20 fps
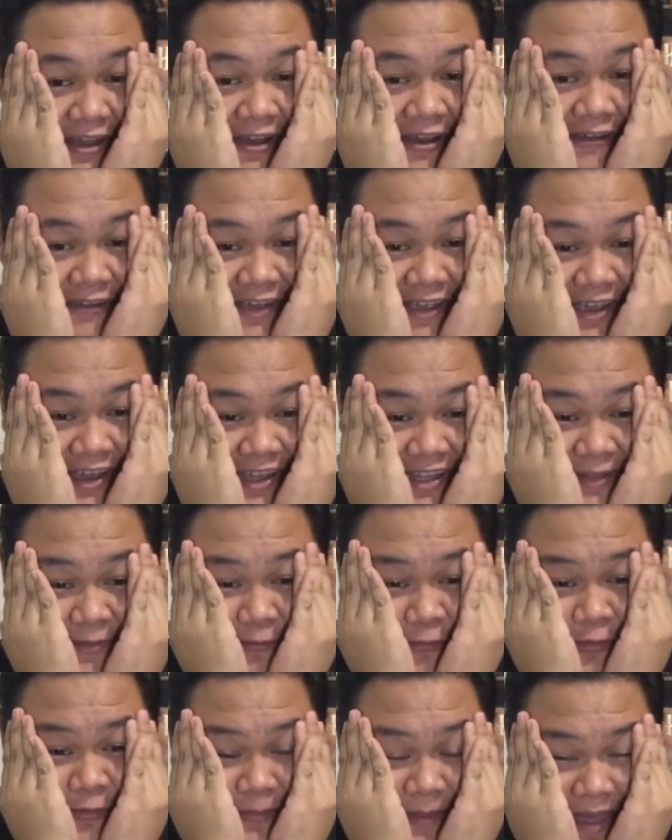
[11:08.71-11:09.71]
Oh my god.
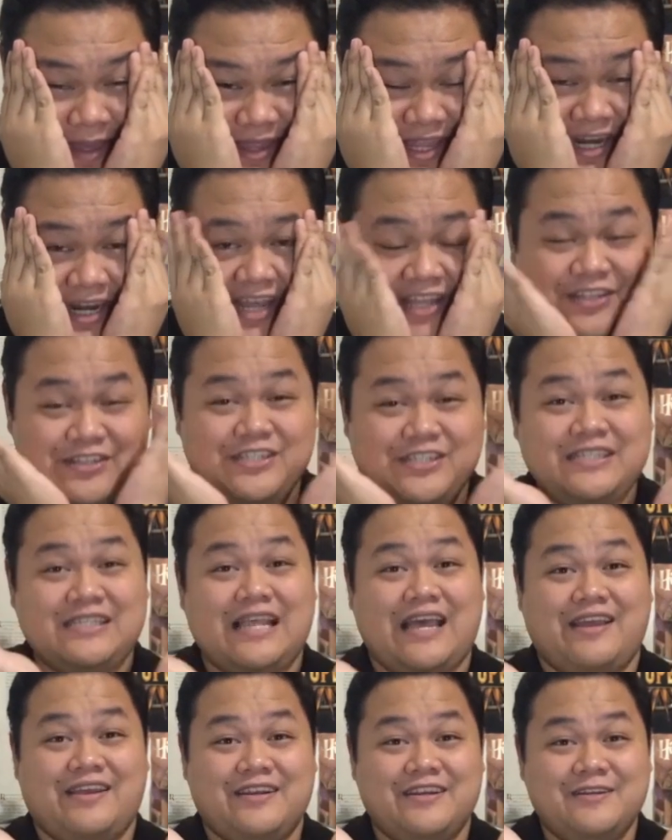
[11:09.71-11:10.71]
We met another
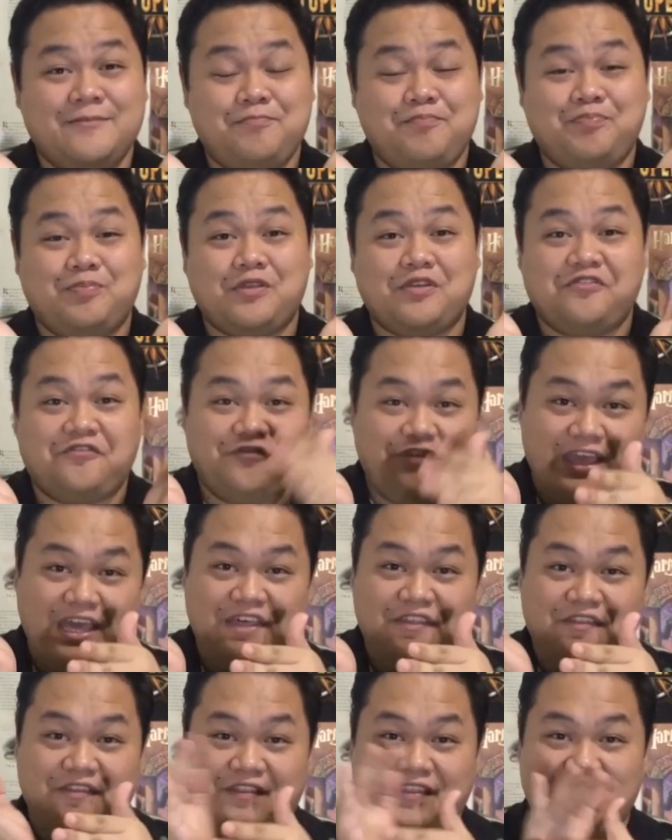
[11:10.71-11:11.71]
Slayer,
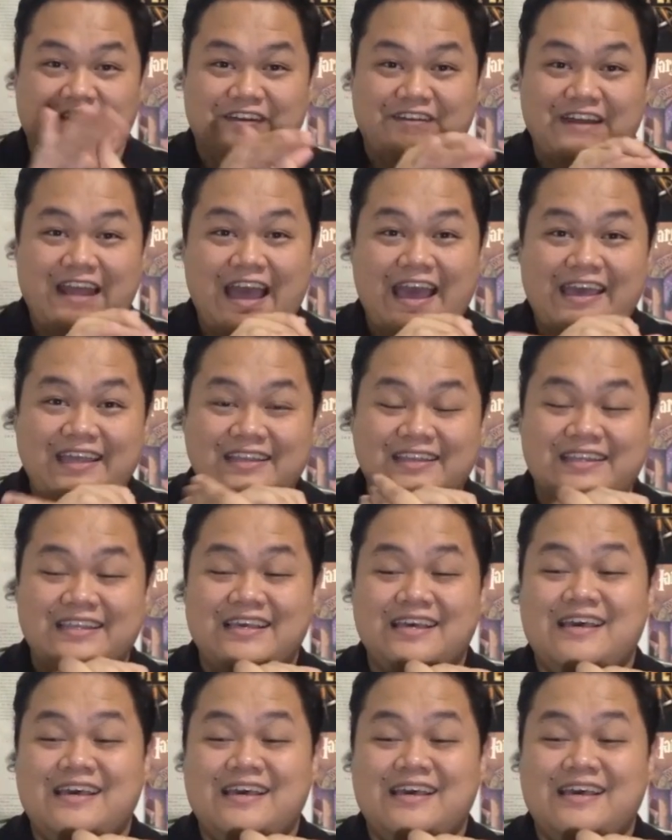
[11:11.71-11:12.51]
Faith, right?